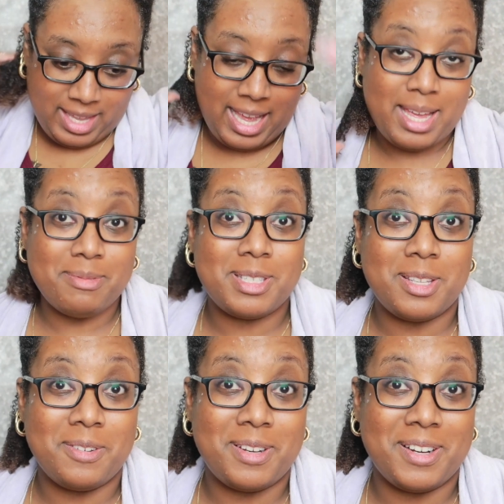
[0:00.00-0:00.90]
I am
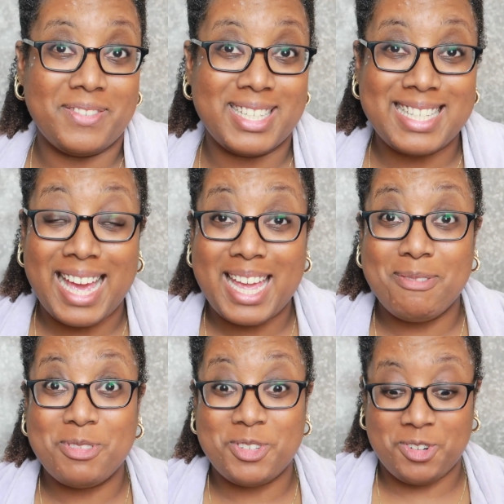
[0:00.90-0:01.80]
so nervous. I
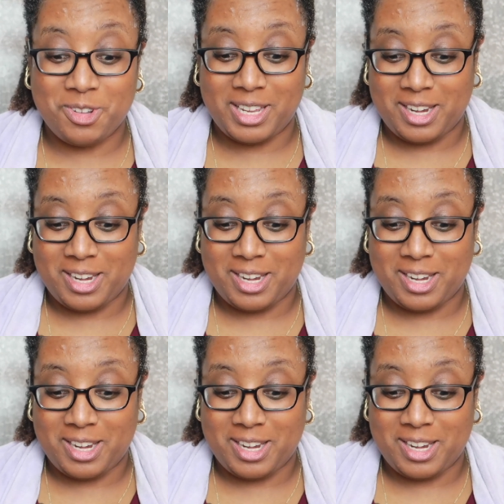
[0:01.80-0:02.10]
am truly